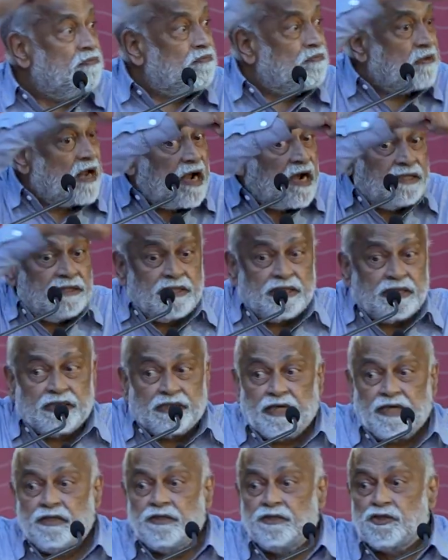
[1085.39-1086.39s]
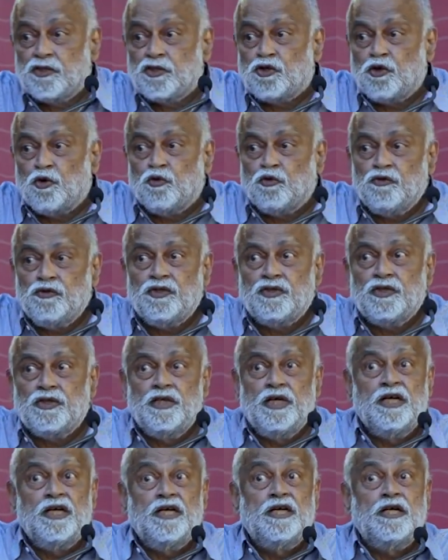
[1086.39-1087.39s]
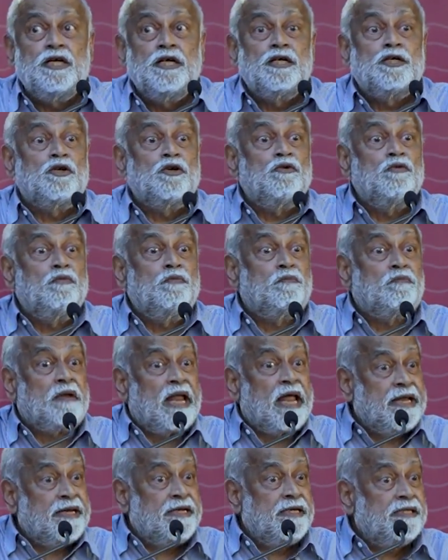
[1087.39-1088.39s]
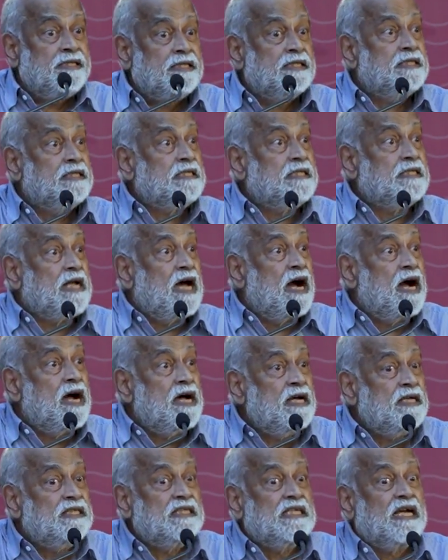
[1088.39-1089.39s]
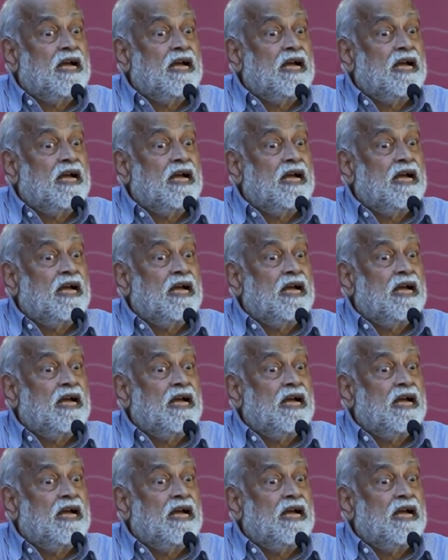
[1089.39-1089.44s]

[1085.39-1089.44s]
plants, sticks, stones, to planets, stars,